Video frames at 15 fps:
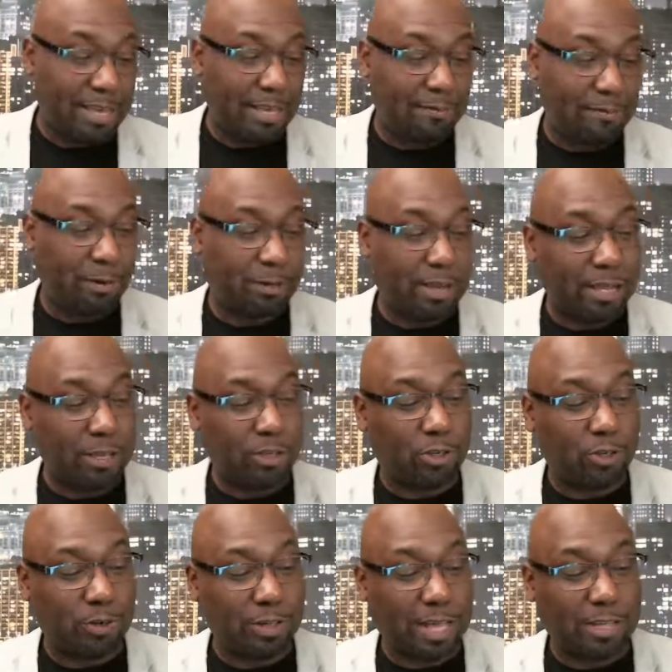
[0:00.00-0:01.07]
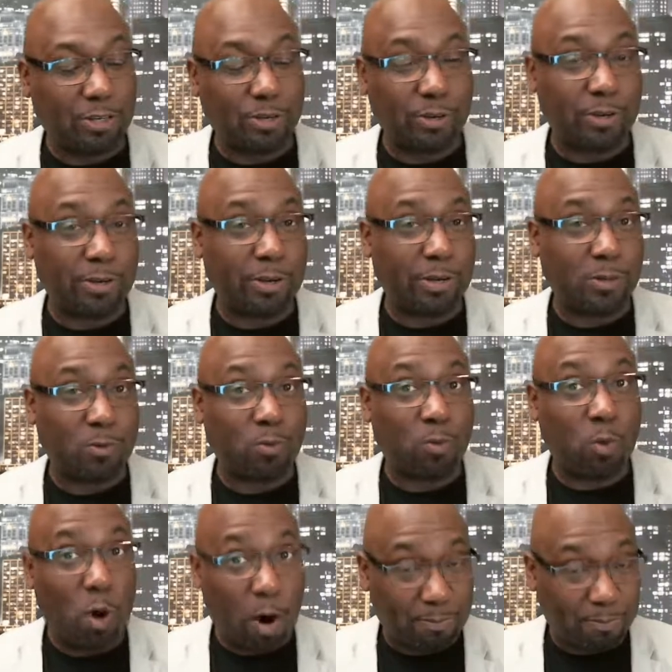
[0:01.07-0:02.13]
You've got to ensure that you're not
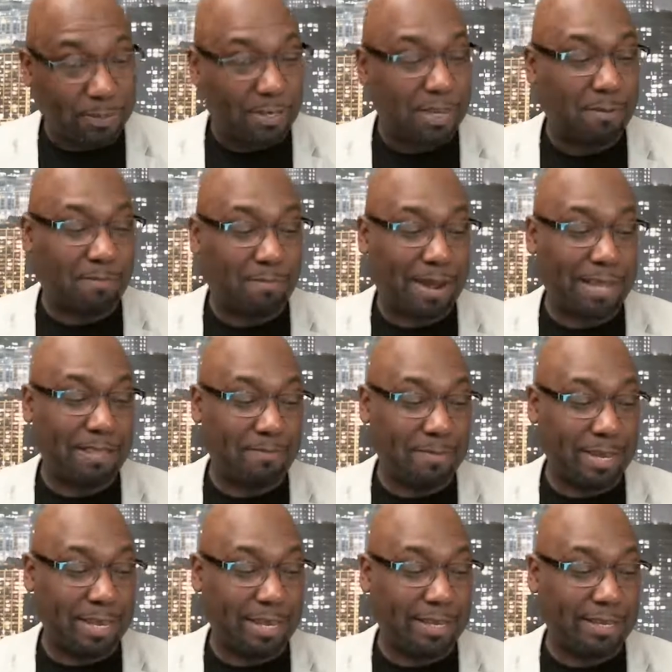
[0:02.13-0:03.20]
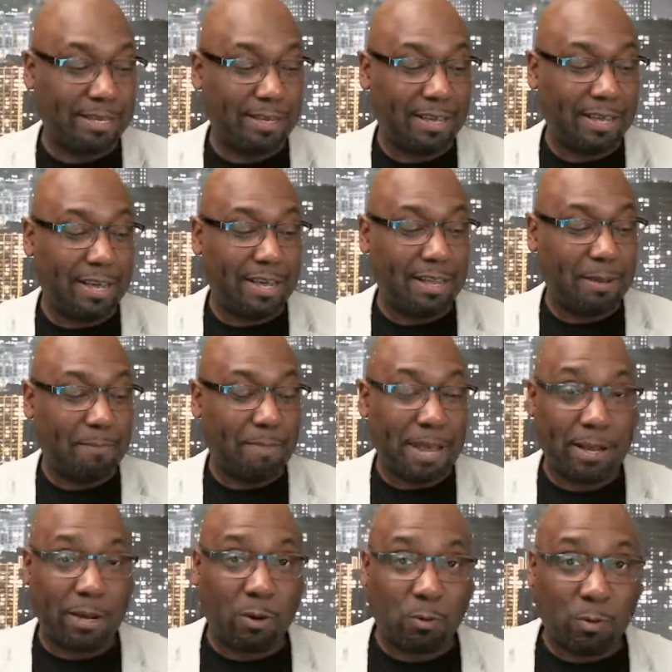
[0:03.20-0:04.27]
walked by the media,
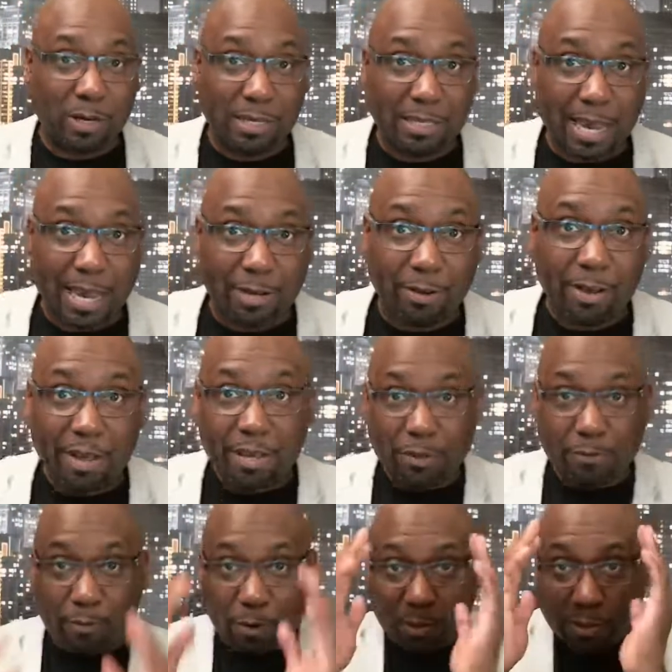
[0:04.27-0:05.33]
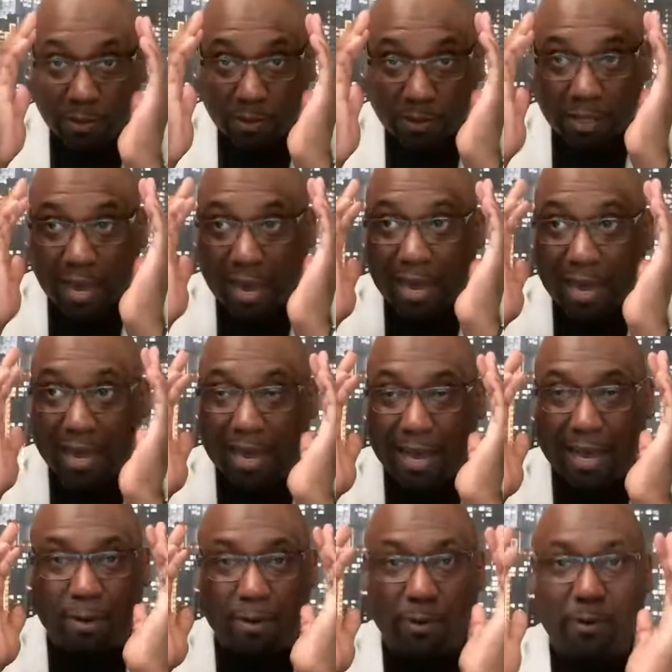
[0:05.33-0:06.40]
depending on which side you've got to.
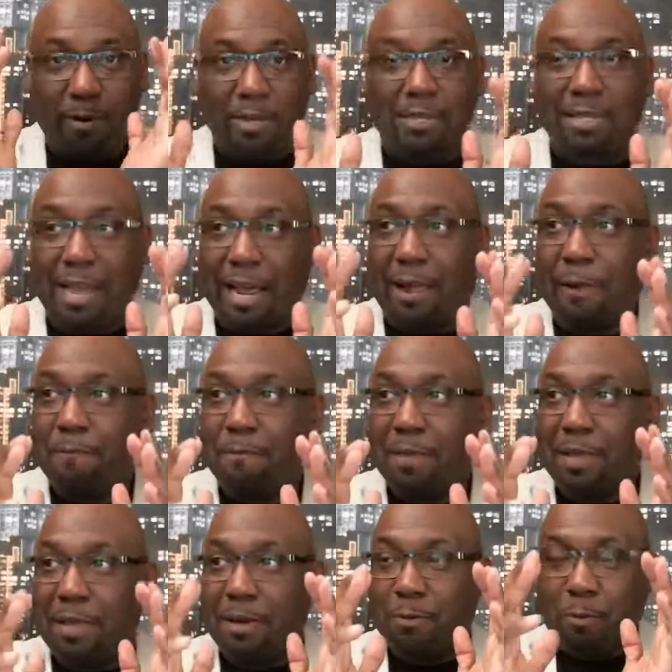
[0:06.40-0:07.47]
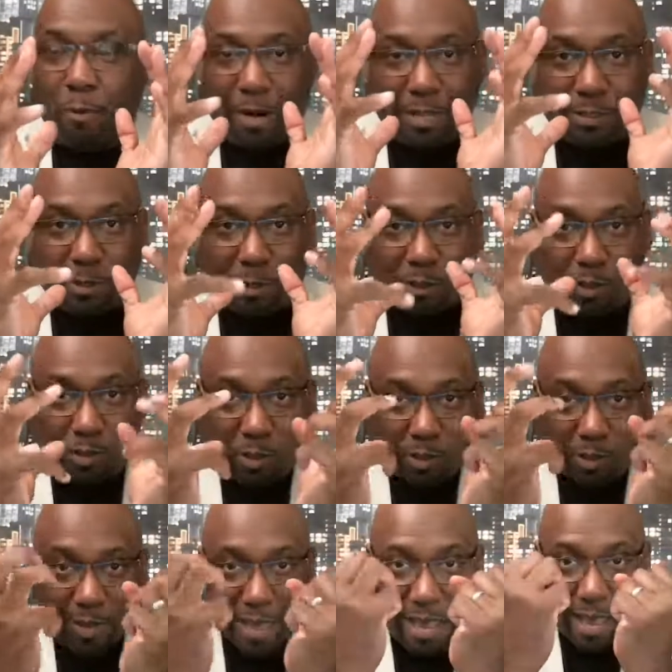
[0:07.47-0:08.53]
I don't know. It's like one has got to
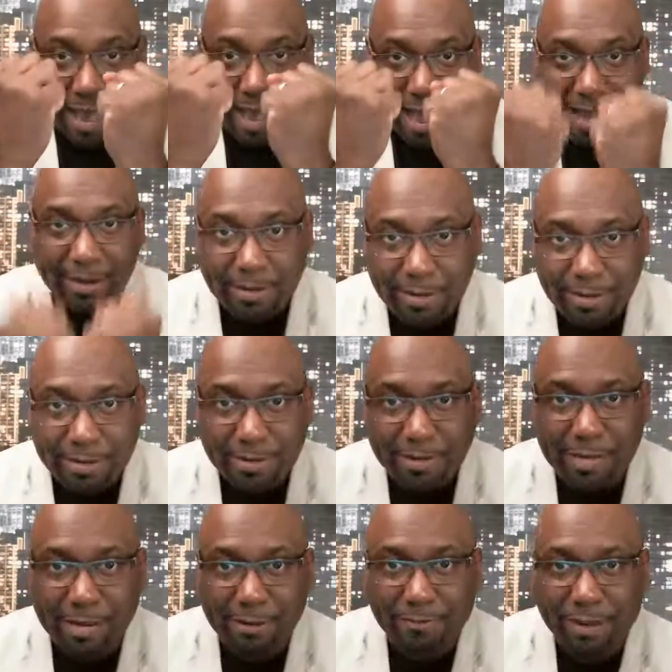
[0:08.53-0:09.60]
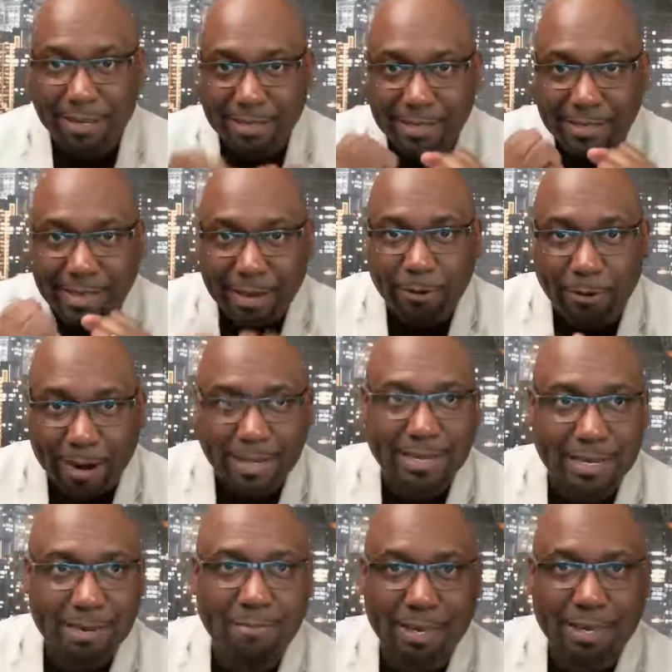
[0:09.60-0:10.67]
sort of anchor yourself and stay right
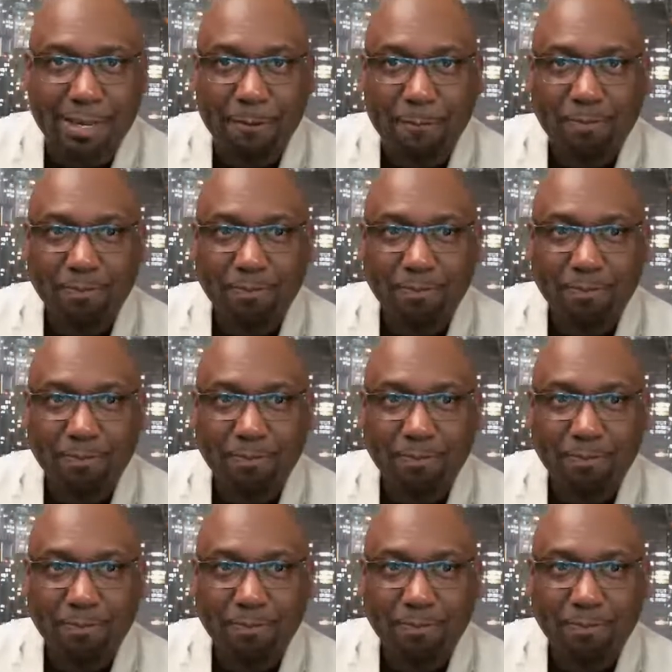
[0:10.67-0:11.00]
in the middle.